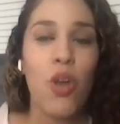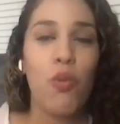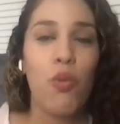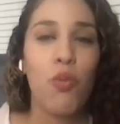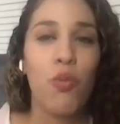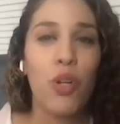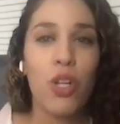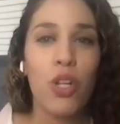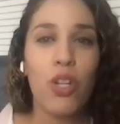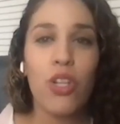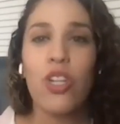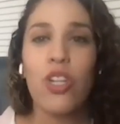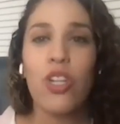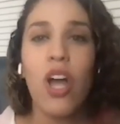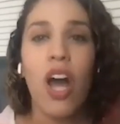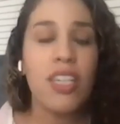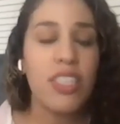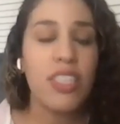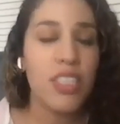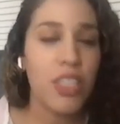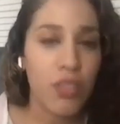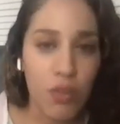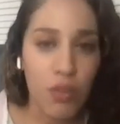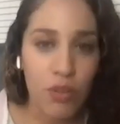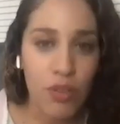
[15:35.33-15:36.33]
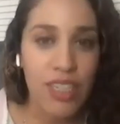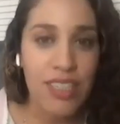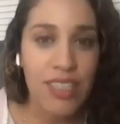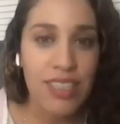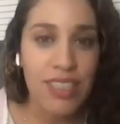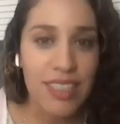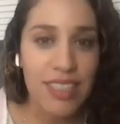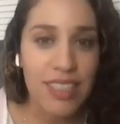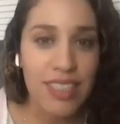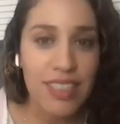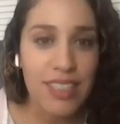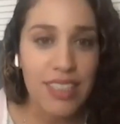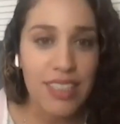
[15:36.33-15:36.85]
real logical
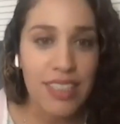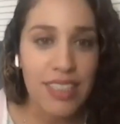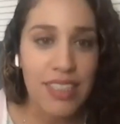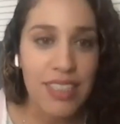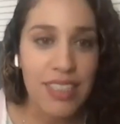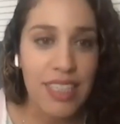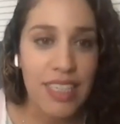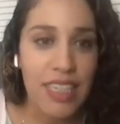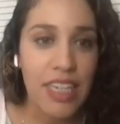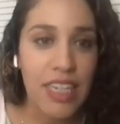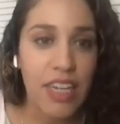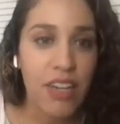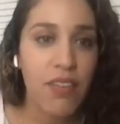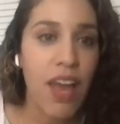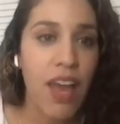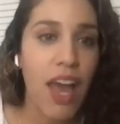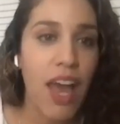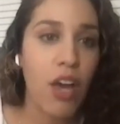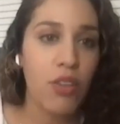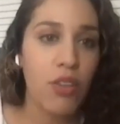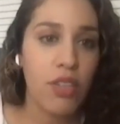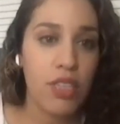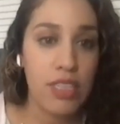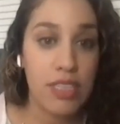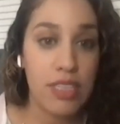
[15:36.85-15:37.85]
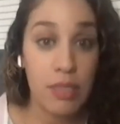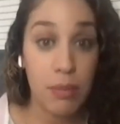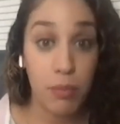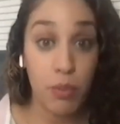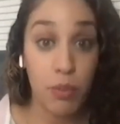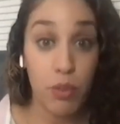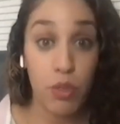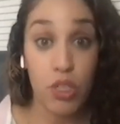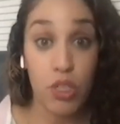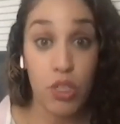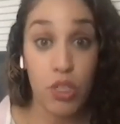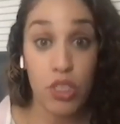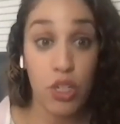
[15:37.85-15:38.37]
consistency of how these
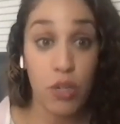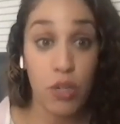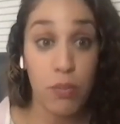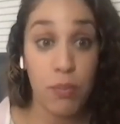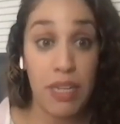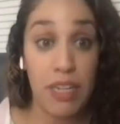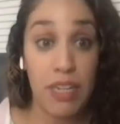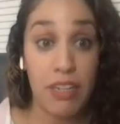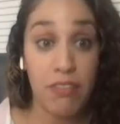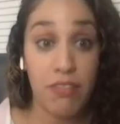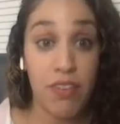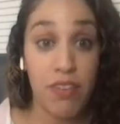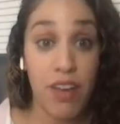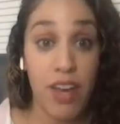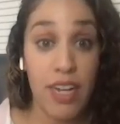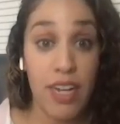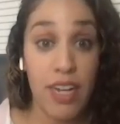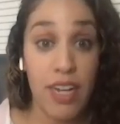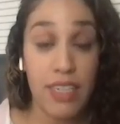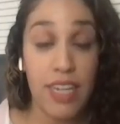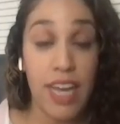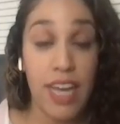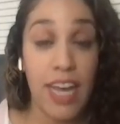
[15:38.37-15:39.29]
employers are being fined.